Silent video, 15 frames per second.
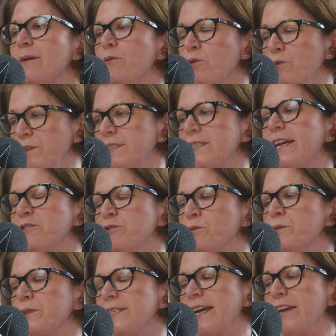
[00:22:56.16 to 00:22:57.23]
or the
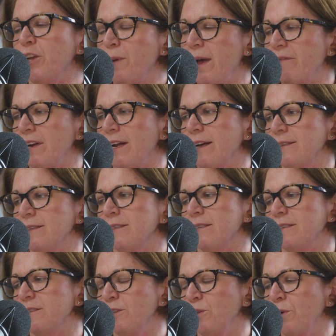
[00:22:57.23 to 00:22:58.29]
schedule will say you haven't asked
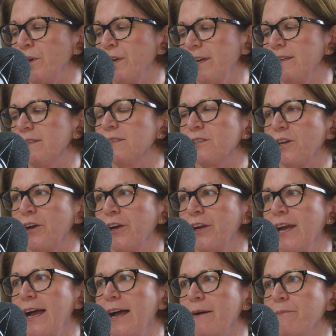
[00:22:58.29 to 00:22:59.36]
us to look at it.
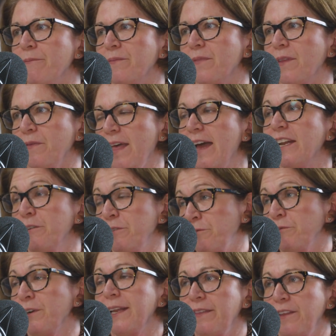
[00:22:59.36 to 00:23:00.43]
So that
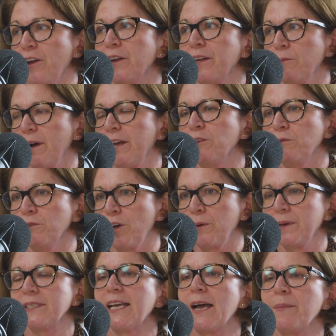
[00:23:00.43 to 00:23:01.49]
is really the only way you'll
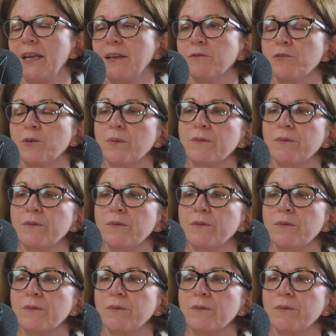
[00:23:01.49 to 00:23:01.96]
know is coming in for a